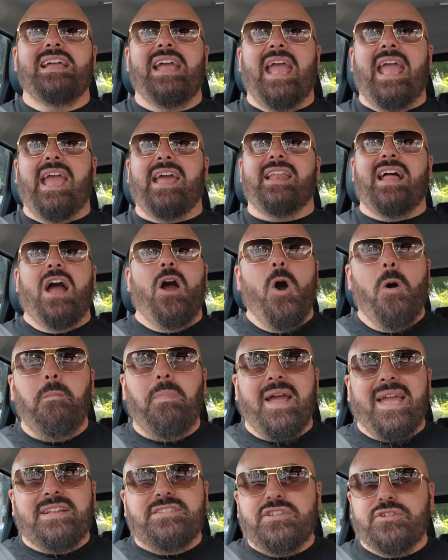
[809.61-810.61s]
And I
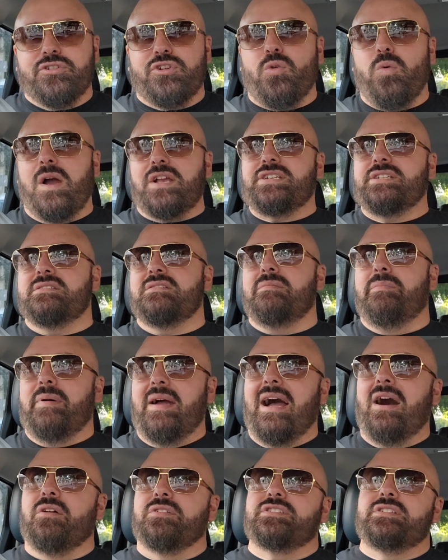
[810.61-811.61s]
hope I answered your questions
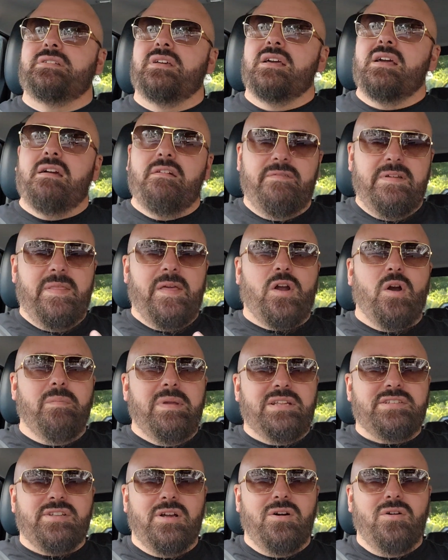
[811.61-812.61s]
about
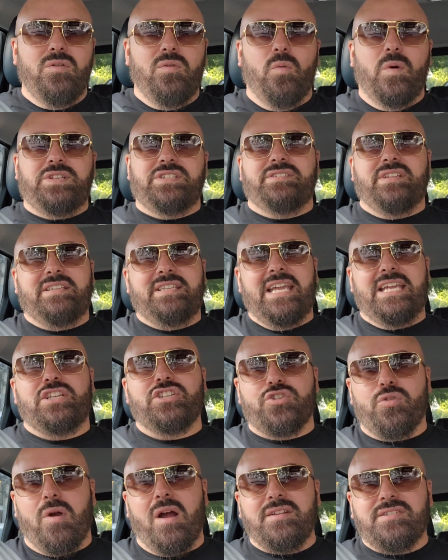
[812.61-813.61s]
fideicomiso, which is a deed
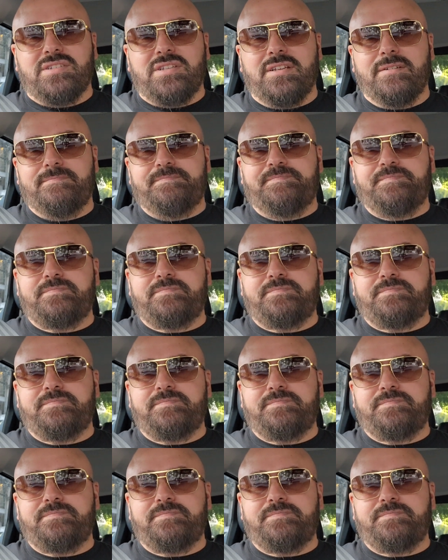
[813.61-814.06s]
and trust,